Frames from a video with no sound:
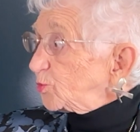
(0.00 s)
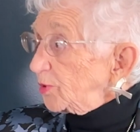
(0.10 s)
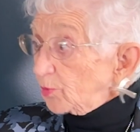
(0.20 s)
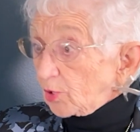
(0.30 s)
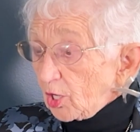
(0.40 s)

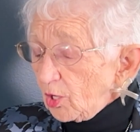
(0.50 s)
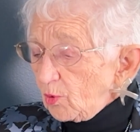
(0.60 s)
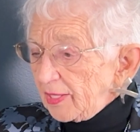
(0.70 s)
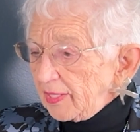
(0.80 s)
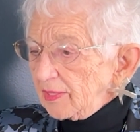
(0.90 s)
we were
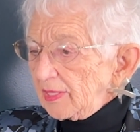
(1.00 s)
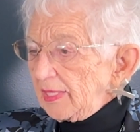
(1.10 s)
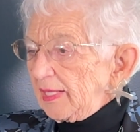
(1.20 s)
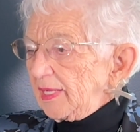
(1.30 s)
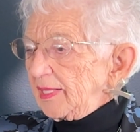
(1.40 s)
going,
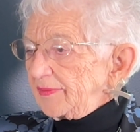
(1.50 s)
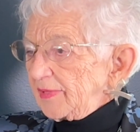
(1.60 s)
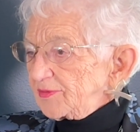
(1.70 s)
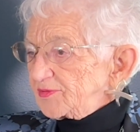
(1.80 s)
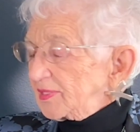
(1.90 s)
and
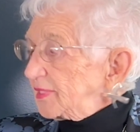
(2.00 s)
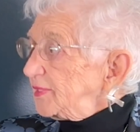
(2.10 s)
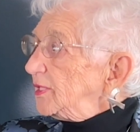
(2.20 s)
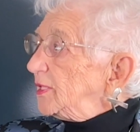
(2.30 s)
they said,